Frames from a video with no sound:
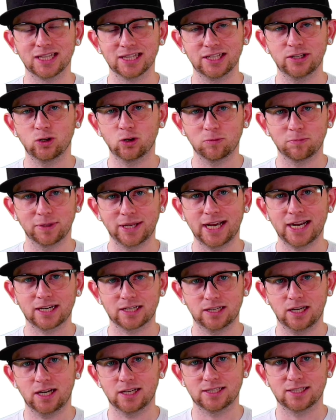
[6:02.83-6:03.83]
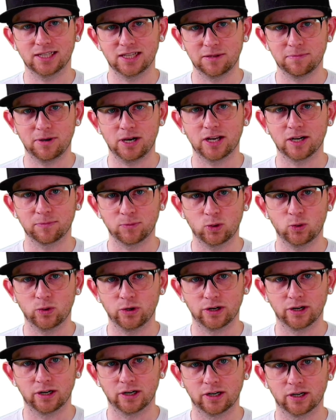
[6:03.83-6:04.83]
little black dots in the bottom
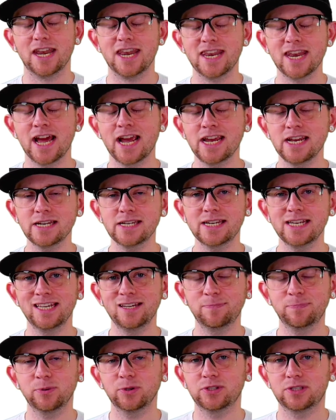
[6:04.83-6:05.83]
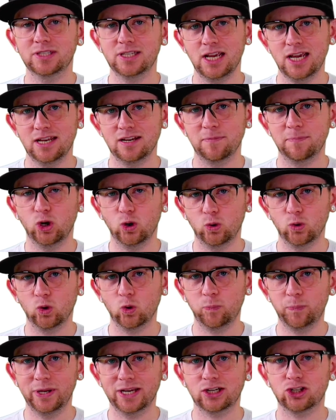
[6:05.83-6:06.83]
corner. 19%
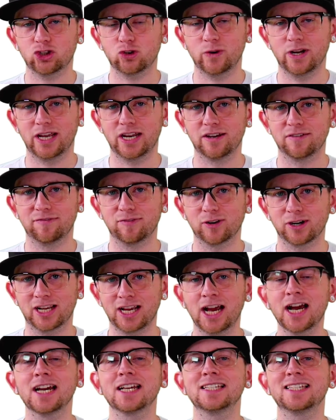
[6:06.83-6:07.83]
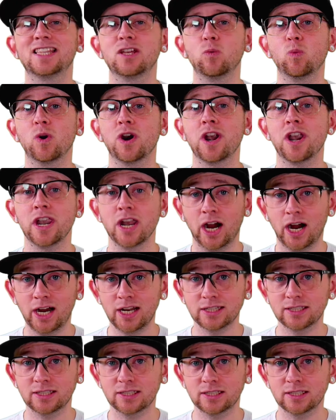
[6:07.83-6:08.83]
total pick trend for guys that were
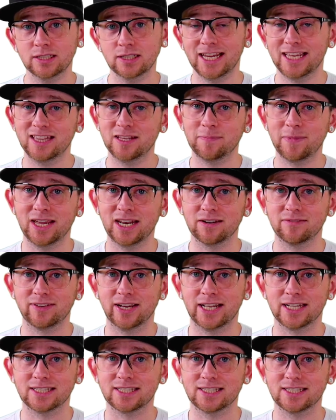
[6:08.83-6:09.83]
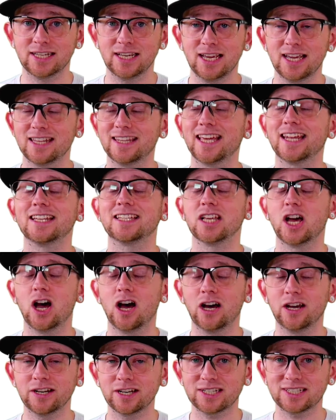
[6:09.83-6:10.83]
not in the main events. That is
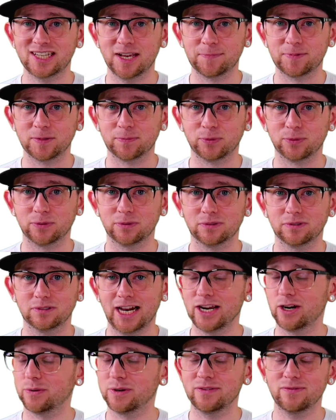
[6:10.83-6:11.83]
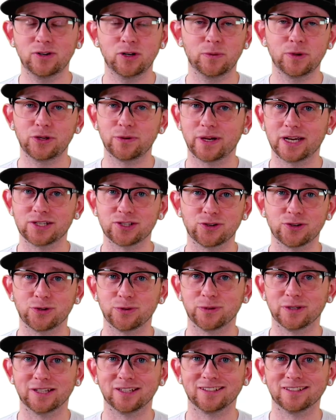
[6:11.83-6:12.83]
unacceptable. I don't even know what you guys are
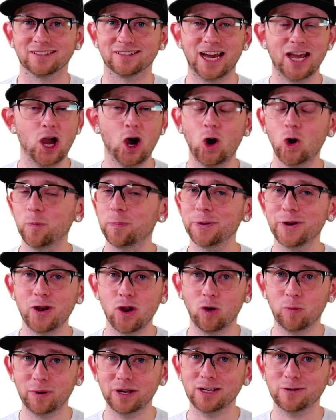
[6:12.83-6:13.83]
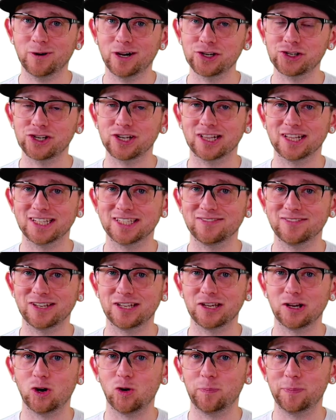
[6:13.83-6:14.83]
doing. I hope nobody watching this
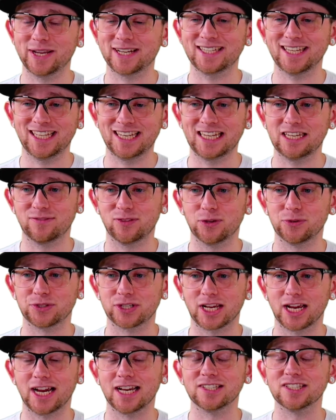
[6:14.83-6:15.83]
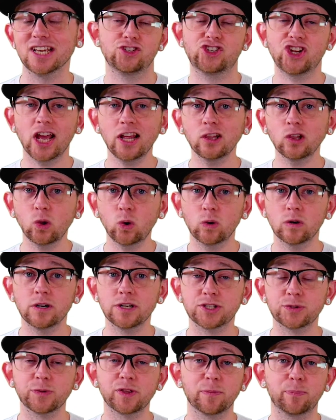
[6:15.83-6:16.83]
video picked any of those guys. Jet
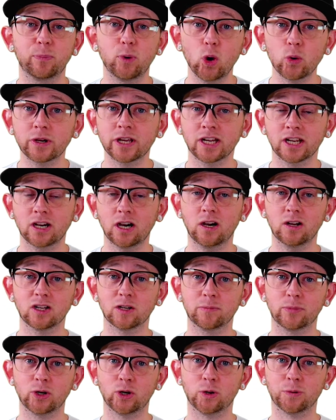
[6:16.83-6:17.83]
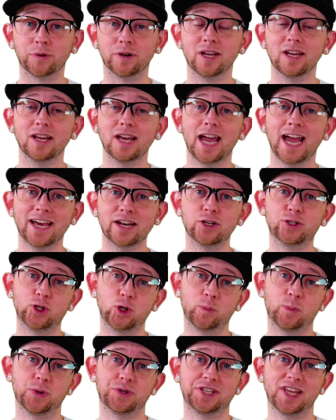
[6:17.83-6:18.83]
Lawrence with a broken collarbone had a
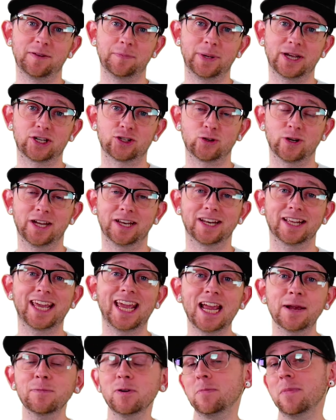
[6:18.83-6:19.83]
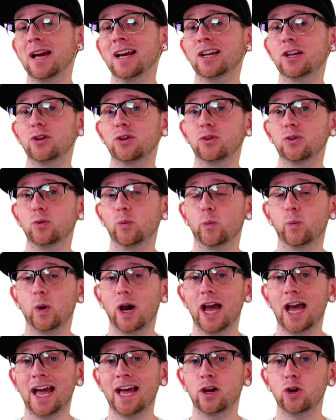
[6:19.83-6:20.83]
2% pick trend. Cameron McAdoo,
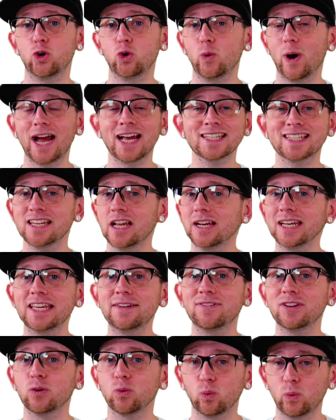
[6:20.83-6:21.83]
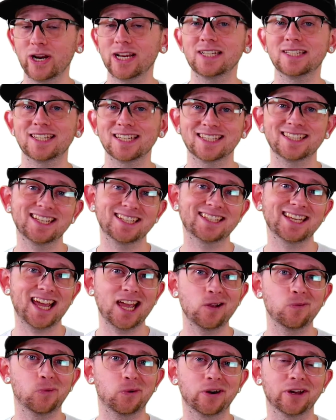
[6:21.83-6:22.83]
who has not even raced since
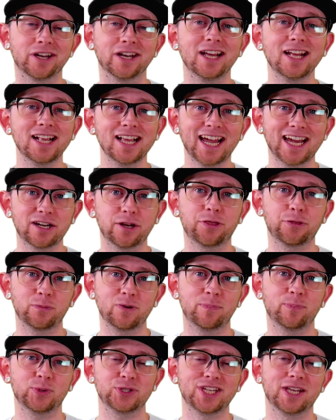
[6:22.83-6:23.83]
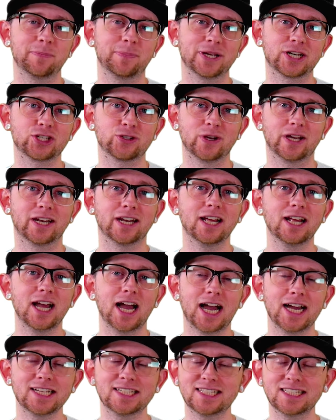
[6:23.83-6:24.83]
A1, had a 3% pick trend.
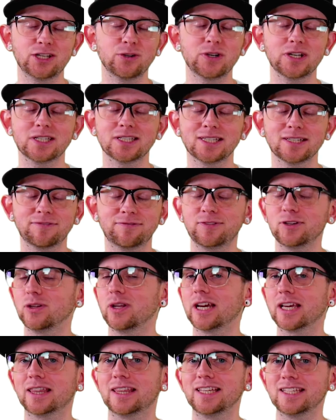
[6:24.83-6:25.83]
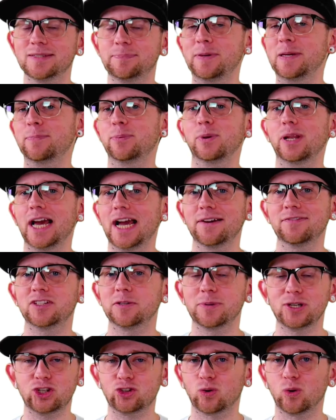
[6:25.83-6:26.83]
I seriously feel like these people have
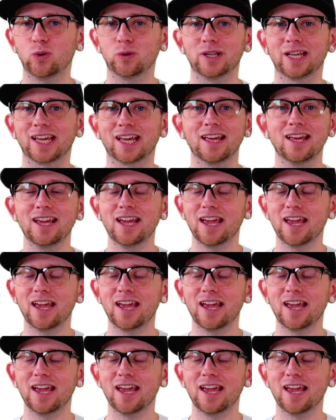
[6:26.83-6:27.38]
to be trolling.